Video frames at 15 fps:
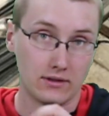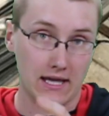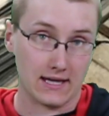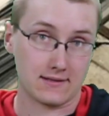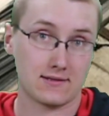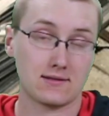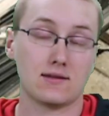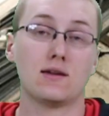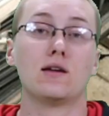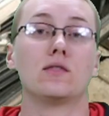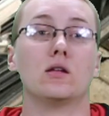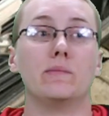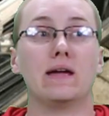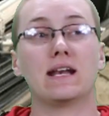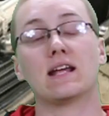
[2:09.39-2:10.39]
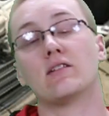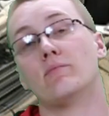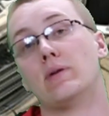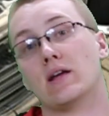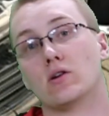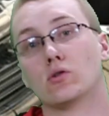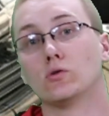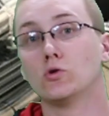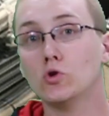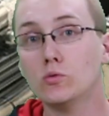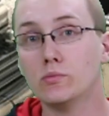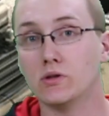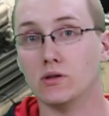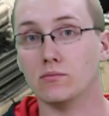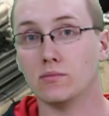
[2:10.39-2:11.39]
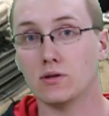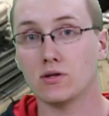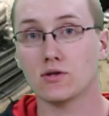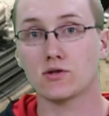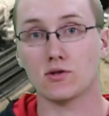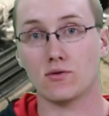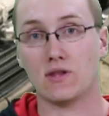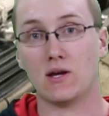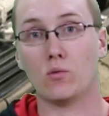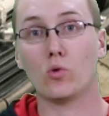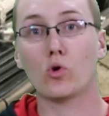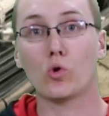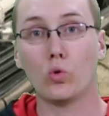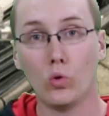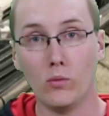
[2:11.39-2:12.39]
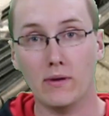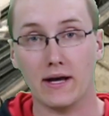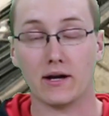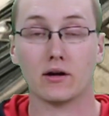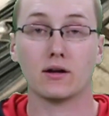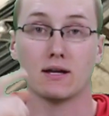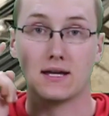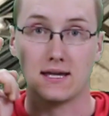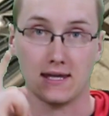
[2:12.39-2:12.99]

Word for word: Yes. They're made out of better aluminum, so they will cool better.